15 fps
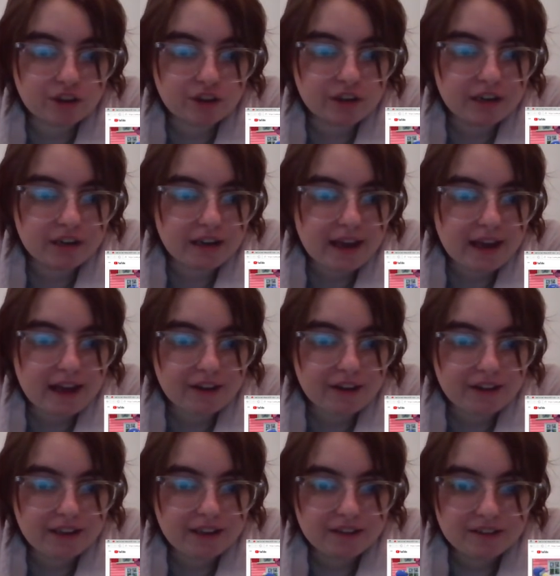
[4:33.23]
Austin and
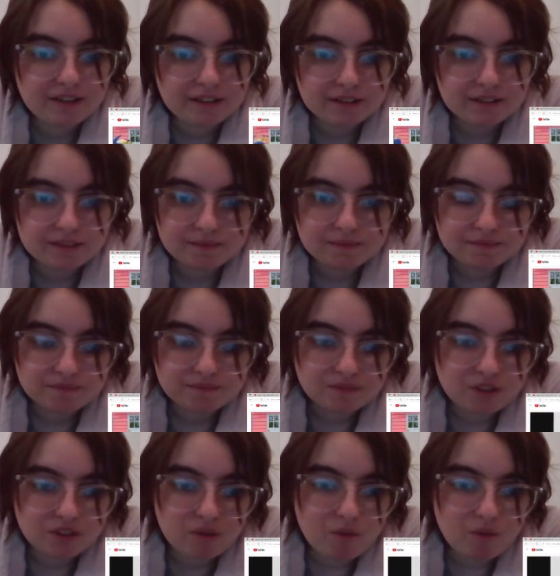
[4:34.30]
Allie?
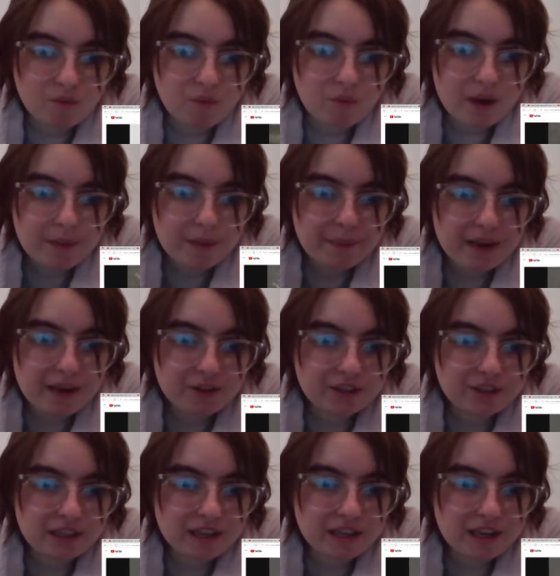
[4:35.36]
Wipe
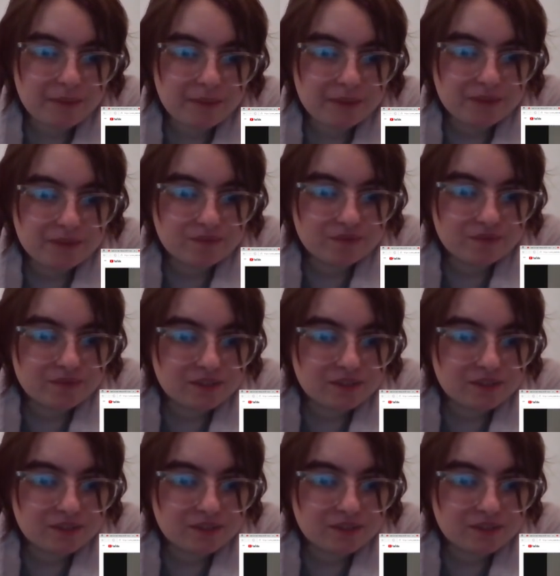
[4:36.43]
out the game.